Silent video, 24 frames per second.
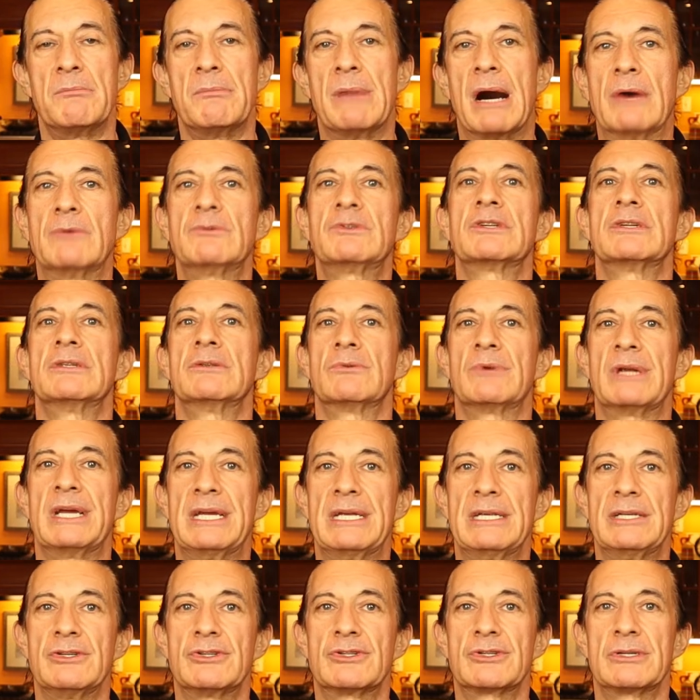mountain
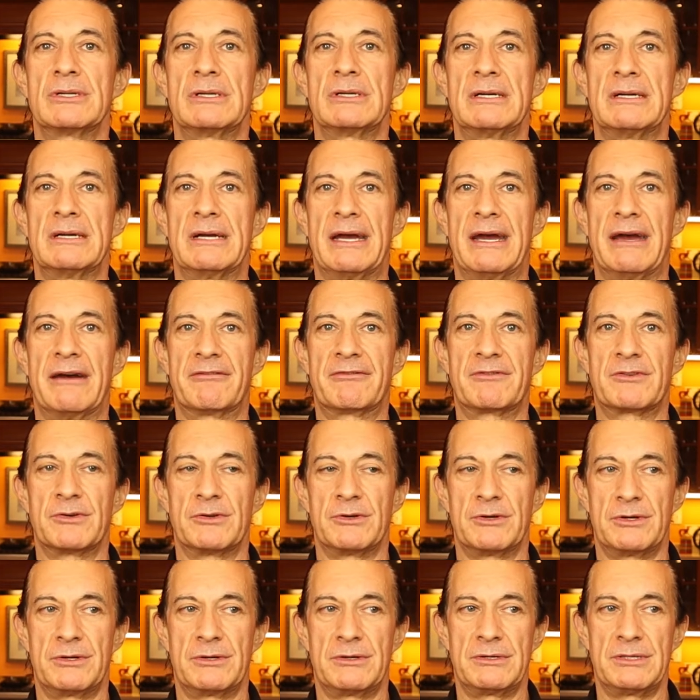range
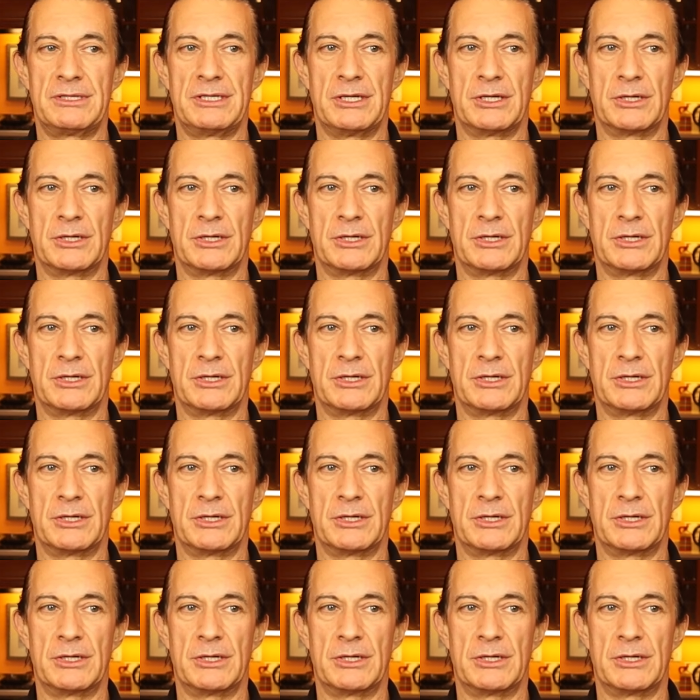after,